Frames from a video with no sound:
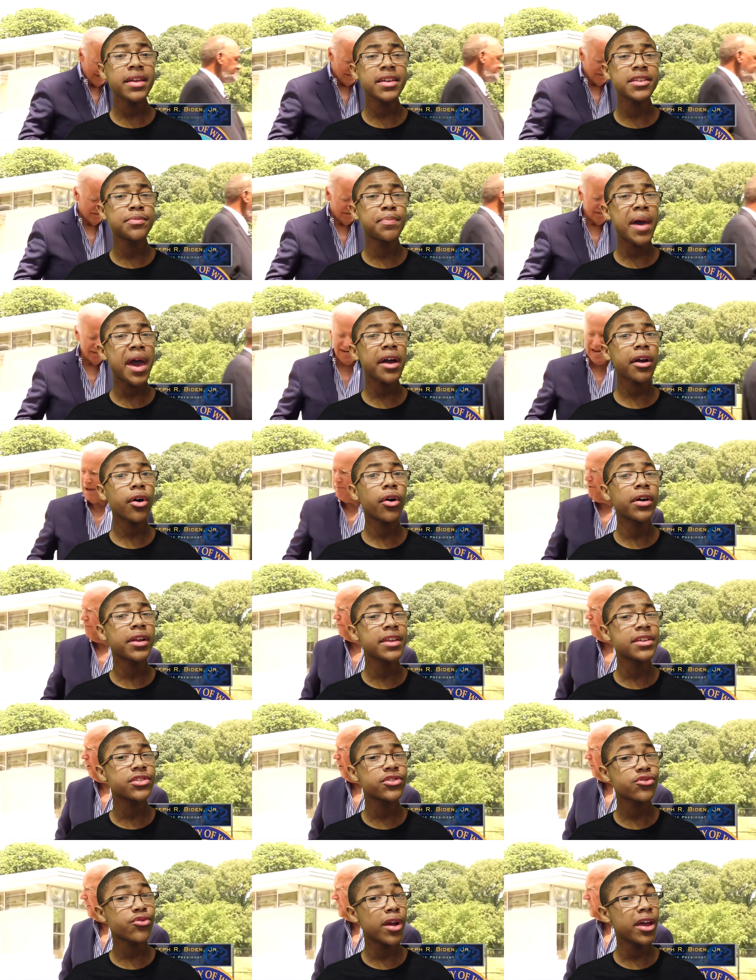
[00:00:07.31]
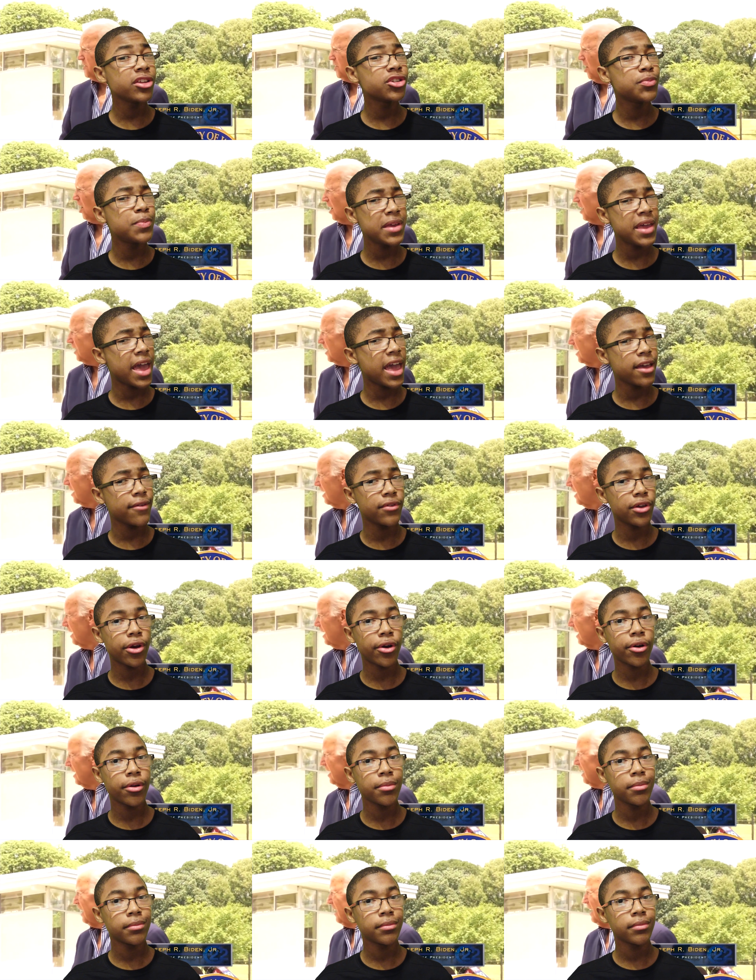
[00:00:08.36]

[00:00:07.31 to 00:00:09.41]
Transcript: is back on his strange behavior.